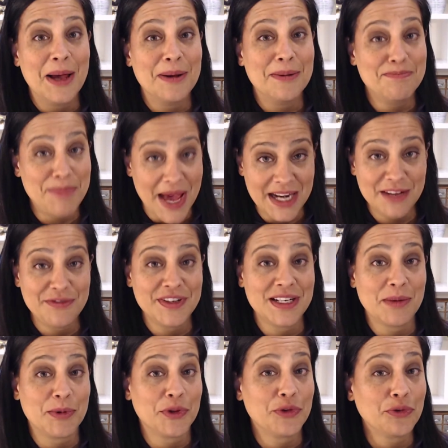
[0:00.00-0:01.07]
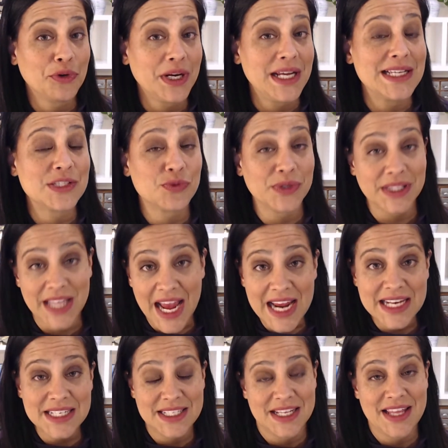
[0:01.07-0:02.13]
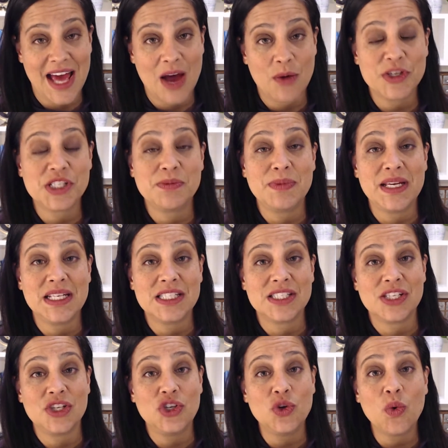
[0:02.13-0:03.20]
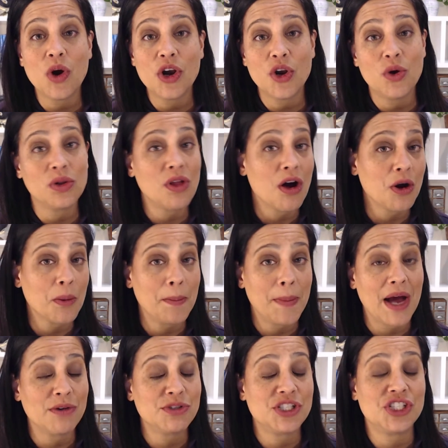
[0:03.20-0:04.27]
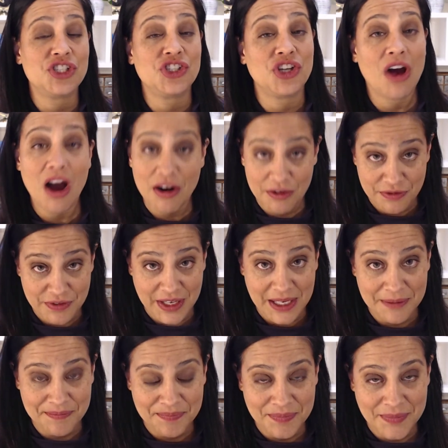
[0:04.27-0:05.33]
Benefit number three is related to that, which means you are no longer bound to geography.